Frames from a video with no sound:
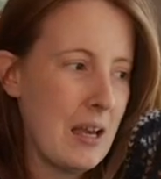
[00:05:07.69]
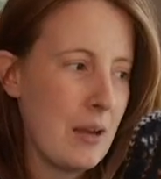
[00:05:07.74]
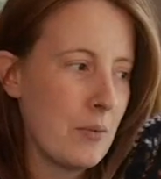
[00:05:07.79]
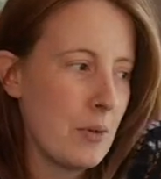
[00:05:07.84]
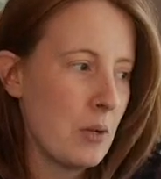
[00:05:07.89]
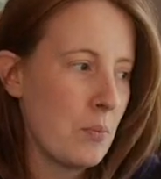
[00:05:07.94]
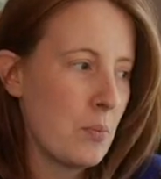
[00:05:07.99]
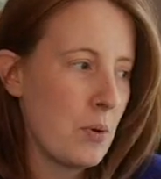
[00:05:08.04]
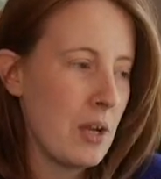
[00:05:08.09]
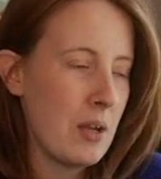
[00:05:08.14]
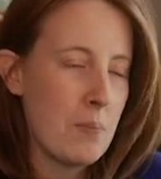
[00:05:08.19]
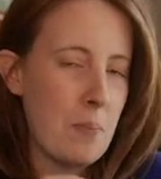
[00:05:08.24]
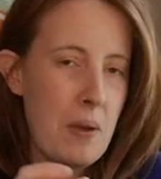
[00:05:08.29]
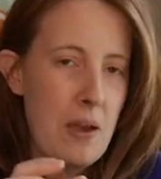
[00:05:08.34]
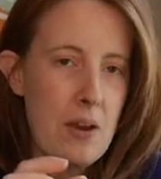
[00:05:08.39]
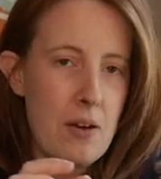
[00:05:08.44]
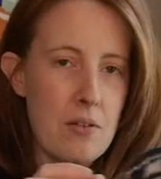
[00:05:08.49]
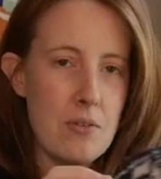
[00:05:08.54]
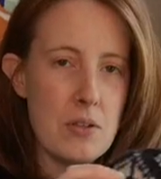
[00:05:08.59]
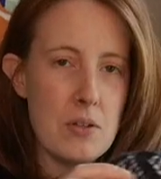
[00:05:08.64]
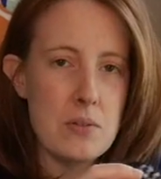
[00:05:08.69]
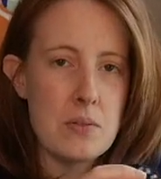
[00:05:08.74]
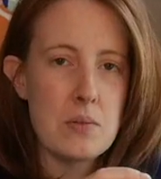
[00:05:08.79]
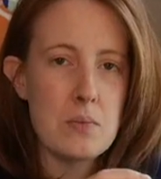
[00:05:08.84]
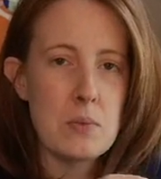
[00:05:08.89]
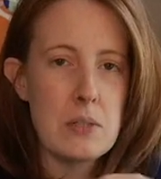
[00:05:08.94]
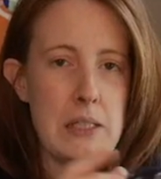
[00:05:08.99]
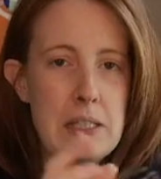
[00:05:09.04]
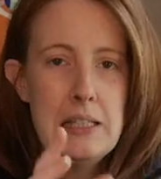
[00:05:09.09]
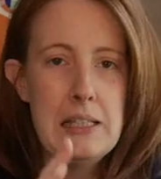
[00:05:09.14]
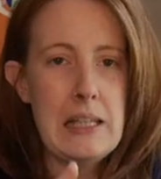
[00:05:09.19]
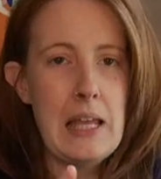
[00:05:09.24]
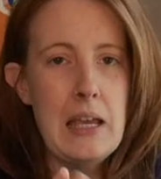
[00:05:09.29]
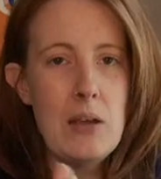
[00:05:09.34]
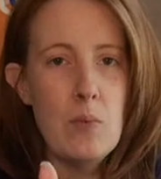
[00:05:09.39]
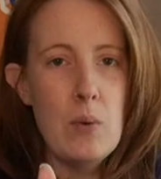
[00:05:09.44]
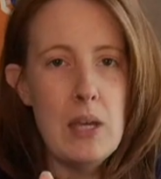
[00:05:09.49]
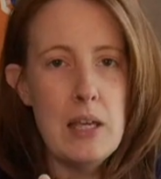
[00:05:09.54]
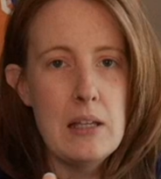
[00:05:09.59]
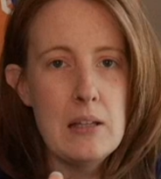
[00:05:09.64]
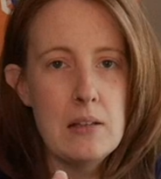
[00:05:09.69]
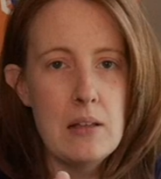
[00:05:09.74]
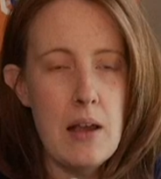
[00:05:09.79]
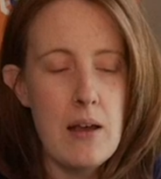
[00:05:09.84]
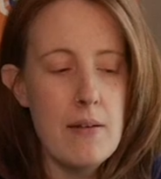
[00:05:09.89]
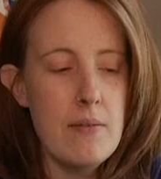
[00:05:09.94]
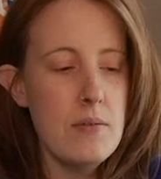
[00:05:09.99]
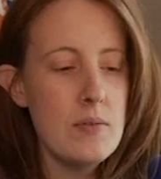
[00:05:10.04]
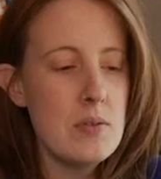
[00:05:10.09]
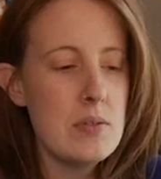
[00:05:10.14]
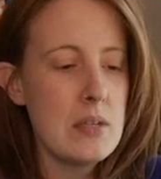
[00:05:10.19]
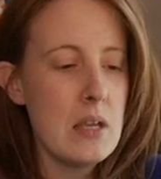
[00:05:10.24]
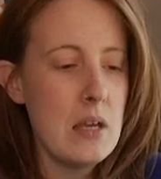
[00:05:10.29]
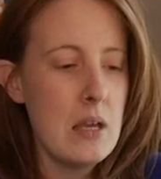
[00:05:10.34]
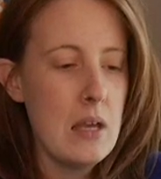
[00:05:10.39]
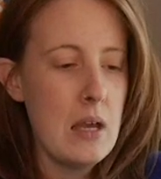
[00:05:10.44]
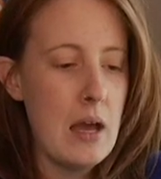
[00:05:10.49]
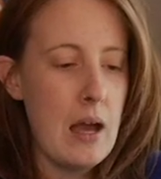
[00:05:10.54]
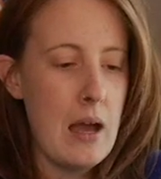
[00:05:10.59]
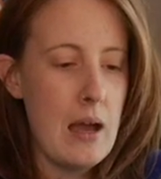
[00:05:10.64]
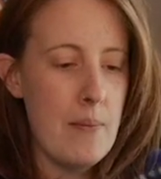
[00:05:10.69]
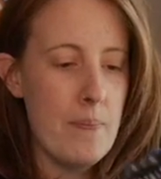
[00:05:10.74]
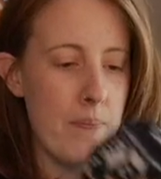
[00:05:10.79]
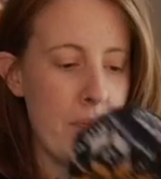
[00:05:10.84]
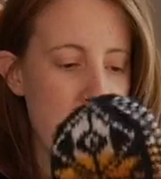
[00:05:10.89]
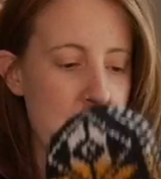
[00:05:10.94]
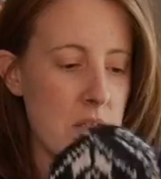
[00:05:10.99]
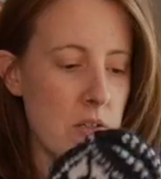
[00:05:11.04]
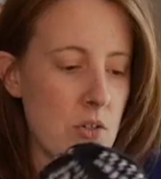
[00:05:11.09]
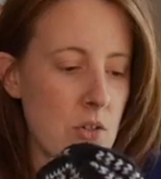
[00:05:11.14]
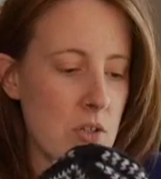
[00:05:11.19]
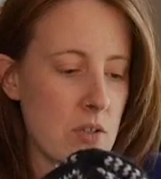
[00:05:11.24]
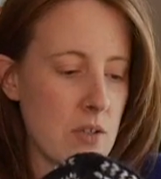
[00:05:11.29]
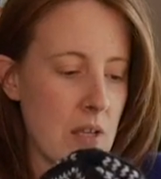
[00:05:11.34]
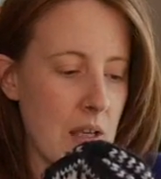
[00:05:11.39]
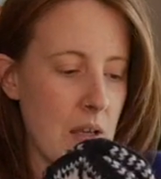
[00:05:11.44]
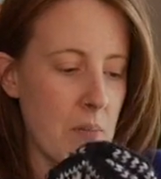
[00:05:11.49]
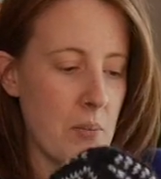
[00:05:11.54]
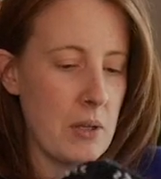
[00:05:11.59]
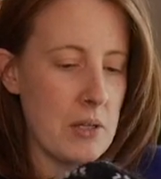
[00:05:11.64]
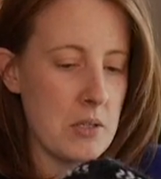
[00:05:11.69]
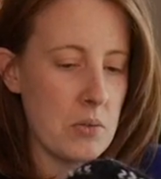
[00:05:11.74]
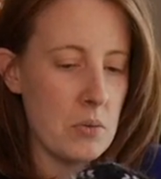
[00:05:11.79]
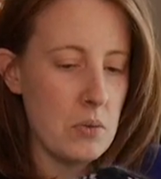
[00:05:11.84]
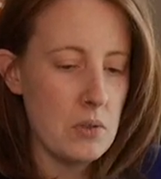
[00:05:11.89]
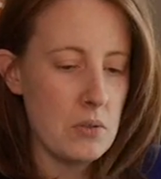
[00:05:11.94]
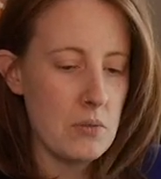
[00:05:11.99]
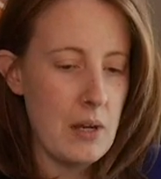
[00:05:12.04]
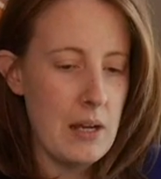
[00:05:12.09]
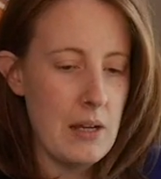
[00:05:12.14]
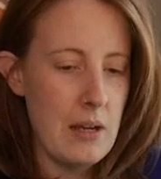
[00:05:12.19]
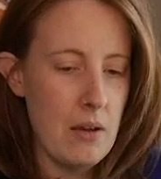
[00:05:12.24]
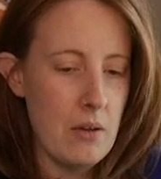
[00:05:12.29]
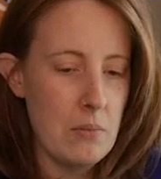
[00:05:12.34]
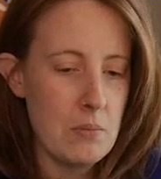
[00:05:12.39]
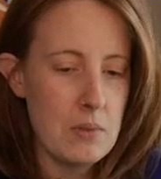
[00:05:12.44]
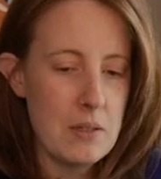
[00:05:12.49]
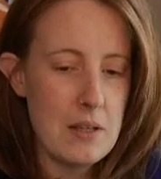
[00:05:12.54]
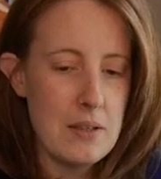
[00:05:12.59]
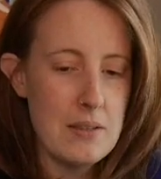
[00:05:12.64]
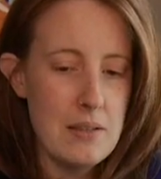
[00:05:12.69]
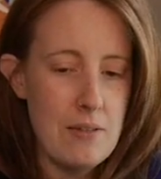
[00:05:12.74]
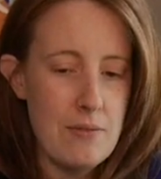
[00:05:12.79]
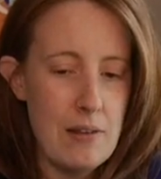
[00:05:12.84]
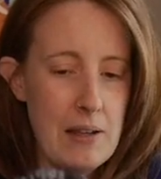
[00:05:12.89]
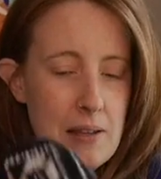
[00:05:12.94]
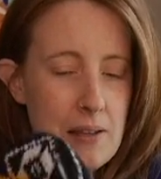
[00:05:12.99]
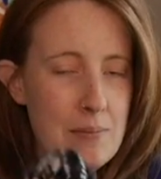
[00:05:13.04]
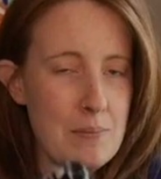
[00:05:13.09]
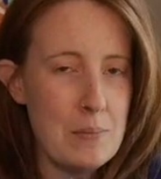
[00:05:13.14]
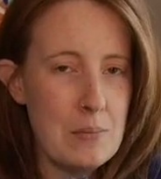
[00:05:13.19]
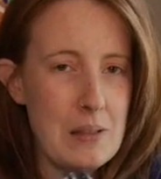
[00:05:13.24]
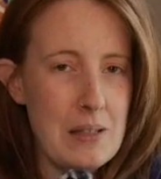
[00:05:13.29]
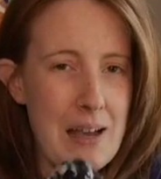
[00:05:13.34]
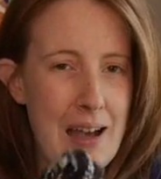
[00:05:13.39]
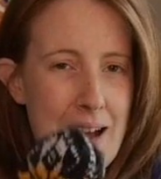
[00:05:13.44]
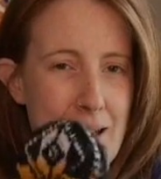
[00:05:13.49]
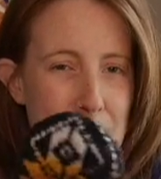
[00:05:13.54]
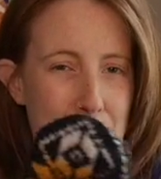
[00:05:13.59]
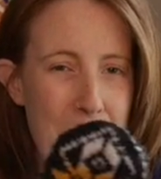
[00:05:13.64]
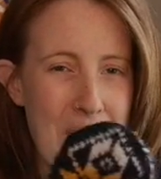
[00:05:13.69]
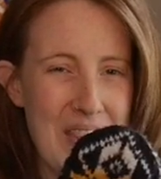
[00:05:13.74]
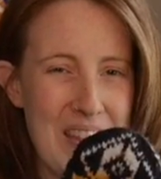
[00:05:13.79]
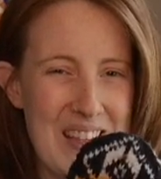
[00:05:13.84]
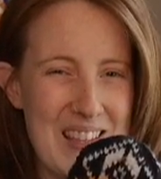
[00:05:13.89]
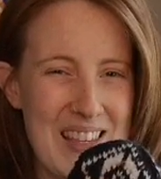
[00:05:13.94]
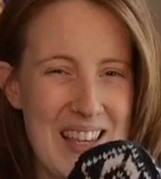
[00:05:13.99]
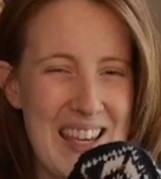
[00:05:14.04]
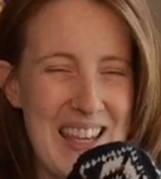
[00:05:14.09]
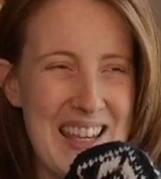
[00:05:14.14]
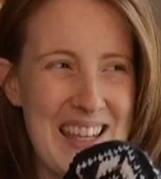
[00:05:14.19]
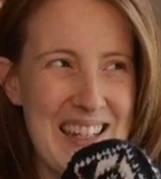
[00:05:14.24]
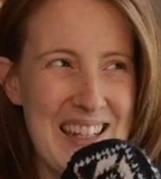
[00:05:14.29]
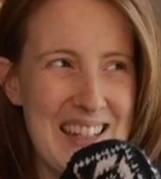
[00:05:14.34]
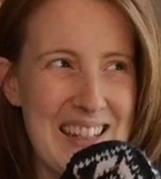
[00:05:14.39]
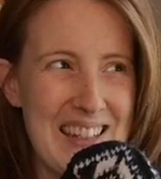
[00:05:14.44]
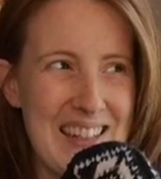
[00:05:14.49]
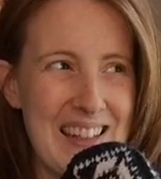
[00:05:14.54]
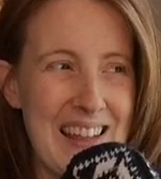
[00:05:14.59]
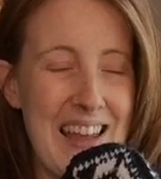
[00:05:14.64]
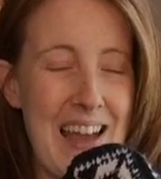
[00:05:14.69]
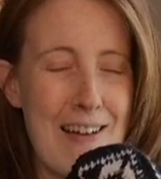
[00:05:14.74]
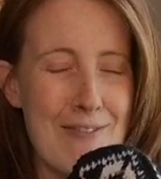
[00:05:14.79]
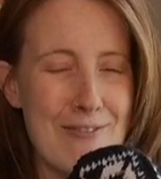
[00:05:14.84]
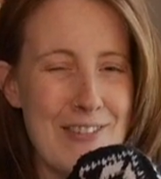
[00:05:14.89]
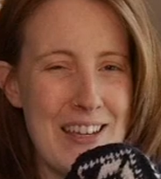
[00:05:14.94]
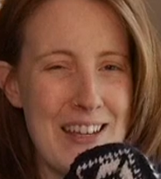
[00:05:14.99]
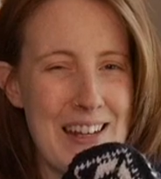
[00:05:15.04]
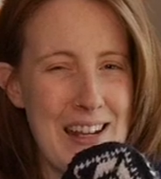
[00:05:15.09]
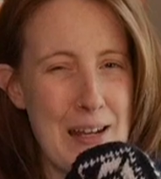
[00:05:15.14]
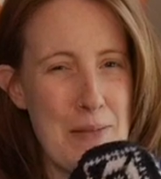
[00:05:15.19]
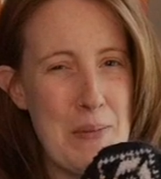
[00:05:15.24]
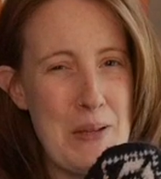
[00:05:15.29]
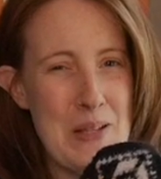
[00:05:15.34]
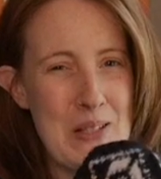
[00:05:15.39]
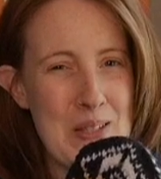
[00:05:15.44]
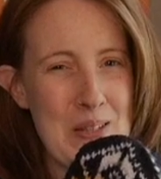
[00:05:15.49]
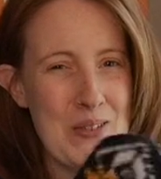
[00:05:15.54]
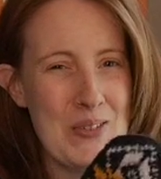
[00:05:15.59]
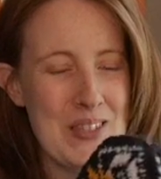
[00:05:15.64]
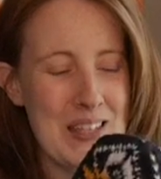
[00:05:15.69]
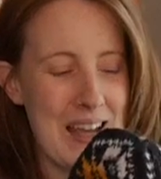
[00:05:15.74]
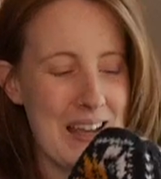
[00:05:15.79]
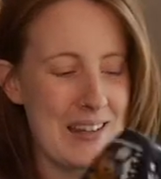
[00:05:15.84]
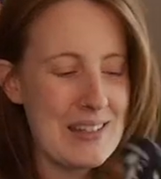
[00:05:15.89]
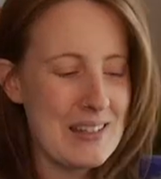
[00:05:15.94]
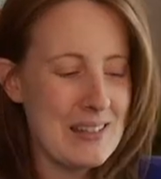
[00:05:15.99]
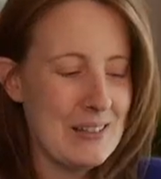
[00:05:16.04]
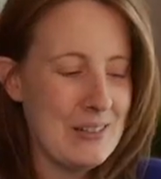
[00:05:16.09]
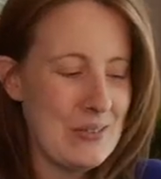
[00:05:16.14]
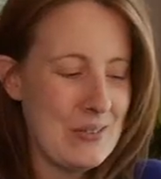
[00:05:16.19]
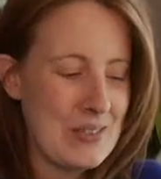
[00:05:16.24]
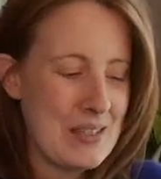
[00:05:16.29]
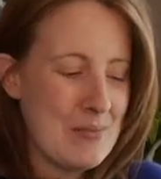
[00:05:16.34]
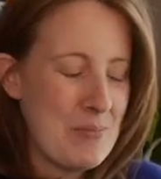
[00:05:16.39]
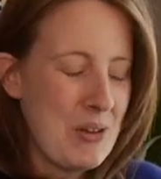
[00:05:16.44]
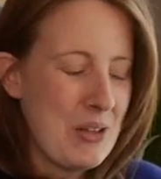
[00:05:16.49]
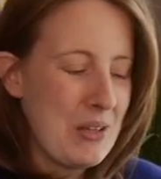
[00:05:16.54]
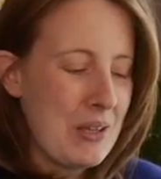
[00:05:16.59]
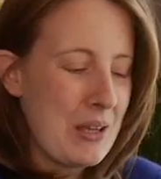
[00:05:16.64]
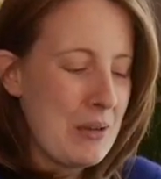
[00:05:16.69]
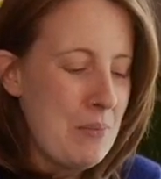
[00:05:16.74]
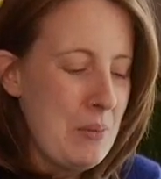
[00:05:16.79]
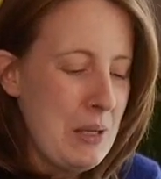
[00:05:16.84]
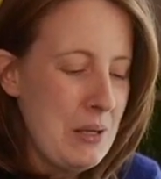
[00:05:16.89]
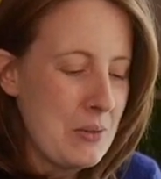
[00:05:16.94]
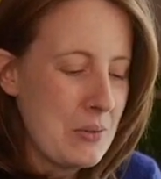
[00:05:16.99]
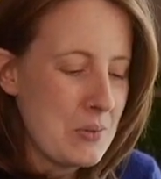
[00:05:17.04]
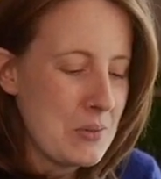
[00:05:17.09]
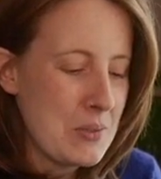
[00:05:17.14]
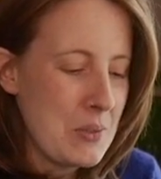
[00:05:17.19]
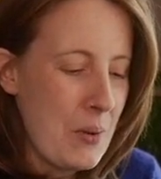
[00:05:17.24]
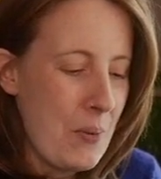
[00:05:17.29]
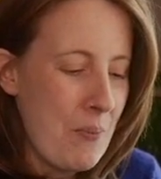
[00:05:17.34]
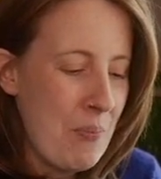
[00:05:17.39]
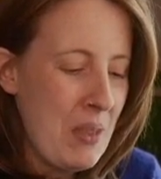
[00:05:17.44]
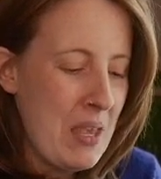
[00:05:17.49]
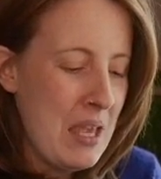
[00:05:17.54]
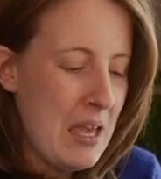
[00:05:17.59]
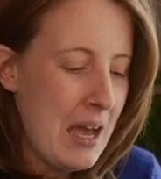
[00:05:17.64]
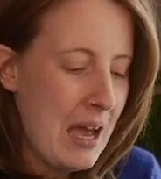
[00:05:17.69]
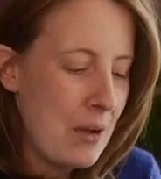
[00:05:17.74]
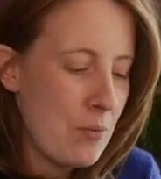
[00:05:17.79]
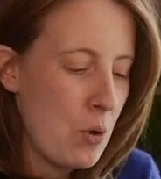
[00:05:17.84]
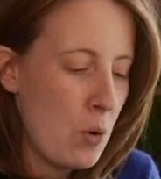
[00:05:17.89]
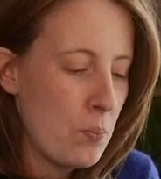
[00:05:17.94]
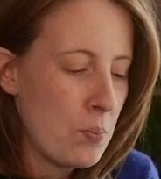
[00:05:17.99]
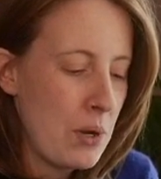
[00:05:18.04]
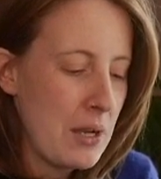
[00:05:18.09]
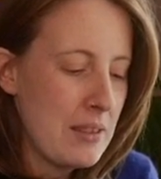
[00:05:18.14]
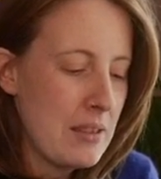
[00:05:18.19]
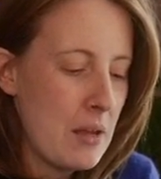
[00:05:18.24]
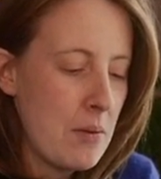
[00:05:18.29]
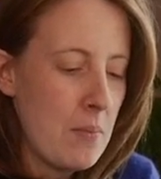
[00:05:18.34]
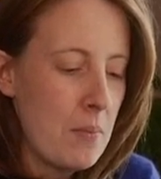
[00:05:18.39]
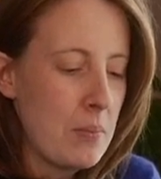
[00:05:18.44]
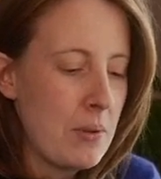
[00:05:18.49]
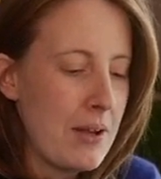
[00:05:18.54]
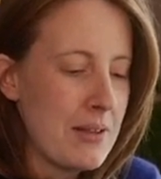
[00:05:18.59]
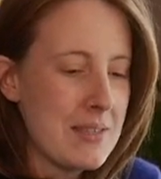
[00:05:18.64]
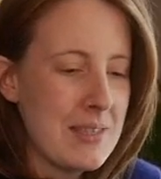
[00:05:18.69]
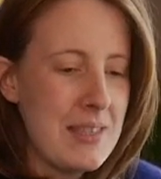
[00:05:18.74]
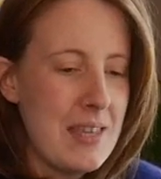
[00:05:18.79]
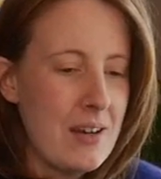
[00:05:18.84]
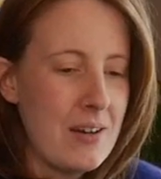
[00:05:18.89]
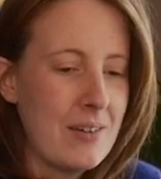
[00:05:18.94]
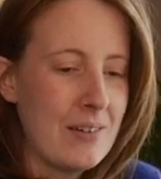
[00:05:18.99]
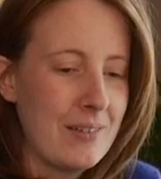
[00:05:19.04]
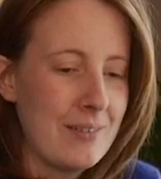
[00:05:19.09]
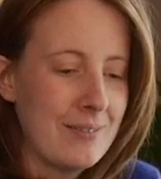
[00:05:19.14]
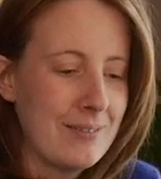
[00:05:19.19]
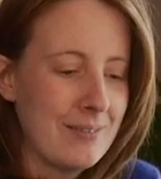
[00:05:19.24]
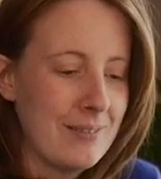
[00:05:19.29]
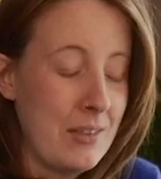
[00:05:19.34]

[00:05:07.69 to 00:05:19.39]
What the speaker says: I'm going to bring a pair of those really lightweight gloves These are just like a placeholder right now, because if I bought these in Latvia and I'd be so sad to lose them on the Camino, so I won't bring them. Plus they're